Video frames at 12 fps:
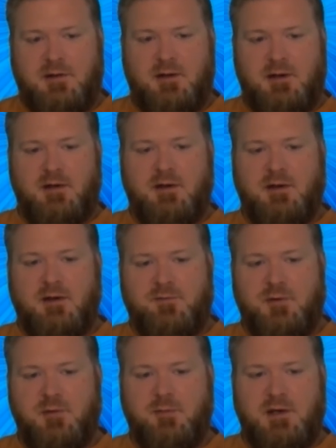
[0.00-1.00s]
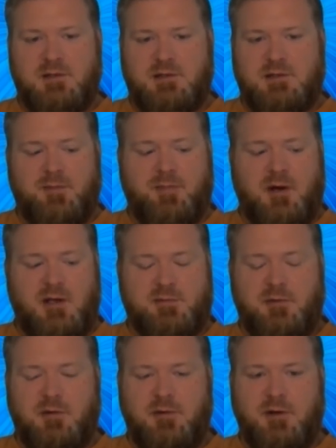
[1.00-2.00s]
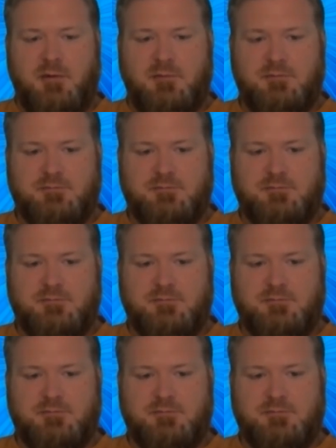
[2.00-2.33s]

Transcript: in a few minutes? Is that possible or no?